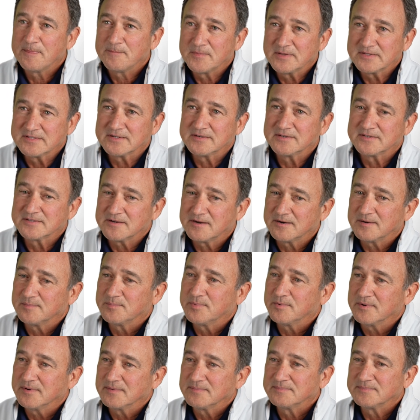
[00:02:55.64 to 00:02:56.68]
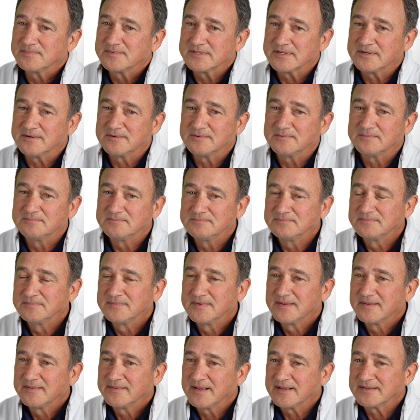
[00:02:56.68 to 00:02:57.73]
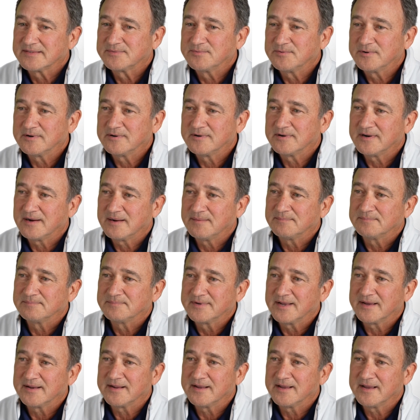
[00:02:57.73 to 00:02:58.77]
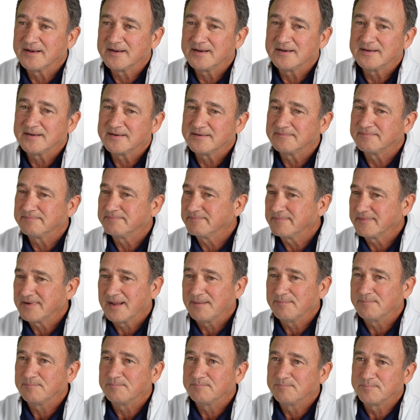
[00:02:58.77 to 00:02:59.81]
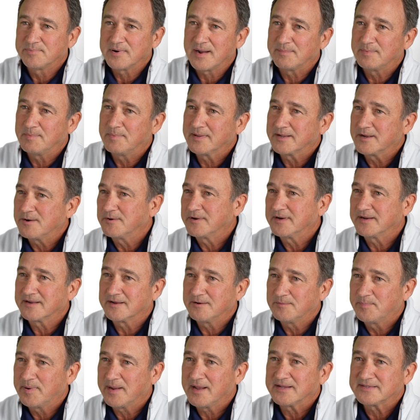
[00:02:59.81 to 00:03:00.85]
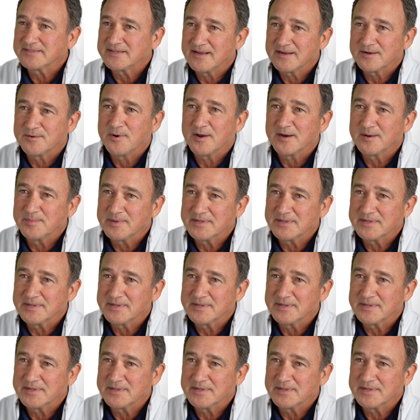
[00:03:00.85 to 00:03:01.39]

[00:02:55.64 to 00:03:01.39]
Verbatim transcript: It's a good starting point. So that's where I'm kind of heading, and I'm probably going to go past that quite a